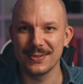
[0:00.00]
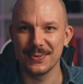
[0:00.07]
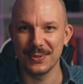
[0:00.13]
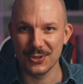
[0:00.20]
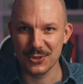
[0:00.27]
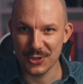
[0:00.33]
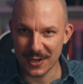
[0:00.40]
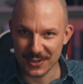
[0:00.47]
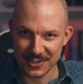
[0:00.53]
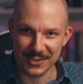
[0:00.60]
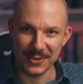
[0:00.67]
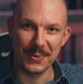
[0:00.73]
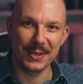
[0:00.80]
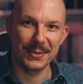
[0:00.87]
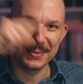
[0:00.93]
So the church is
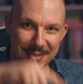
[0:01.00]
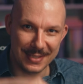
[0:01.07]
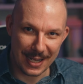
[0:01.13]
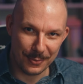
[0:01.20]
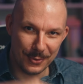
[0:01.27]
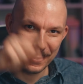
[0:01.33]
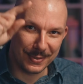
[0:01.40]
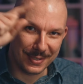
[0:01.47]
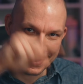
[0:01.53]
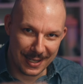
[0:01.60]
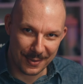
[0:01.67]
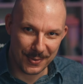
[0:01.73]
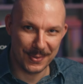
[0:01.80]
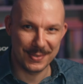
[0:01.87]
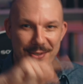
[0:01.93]
going to the town hall
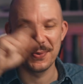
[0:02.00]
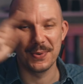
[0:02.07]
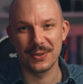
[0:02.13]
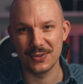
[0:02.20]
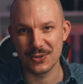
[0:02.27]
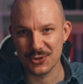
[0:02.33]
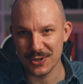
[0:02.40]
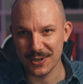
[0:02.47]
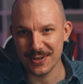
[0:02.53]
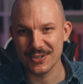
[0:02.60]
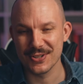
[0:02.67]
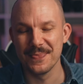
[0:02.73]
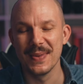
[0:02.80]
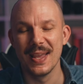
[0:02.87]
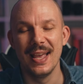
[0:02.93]
is going to the
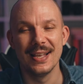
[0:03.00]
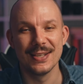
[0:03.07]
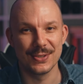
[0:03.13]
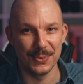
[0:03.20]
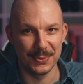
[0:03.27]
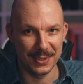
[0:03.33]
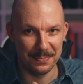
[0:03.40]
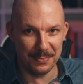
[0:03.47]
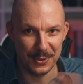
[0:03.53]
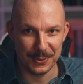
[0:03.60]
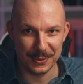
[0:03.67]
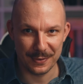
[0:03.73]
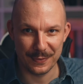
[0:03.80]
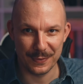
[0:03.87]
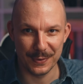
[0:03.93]
church. So the
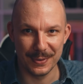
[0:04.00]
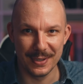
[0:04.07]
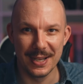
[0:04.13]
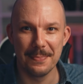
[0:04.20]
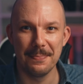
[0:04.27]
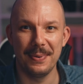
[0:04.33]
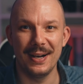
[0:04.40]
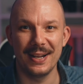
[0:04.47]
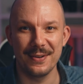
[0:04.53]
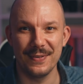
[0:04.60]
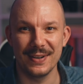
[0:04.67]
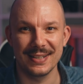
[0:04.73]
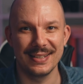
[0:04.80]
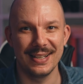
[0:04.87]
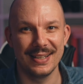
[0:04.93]
beautiful
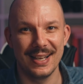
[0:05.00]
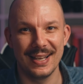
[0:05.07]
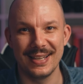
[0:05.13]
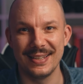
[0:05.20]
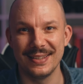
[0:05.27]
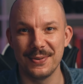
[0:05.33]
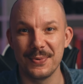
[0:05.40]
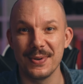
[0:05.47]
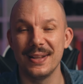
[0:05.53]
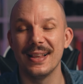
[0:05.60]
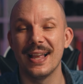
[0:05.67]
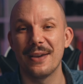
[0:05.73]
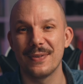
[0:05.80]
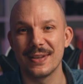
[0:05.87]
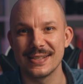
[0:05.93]
Parivartana in the real
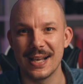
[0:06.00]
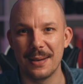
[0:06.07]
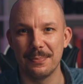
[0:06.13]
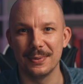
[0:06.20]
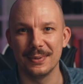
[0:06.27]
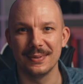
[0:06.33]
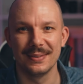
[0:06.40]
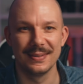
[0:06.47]
life example.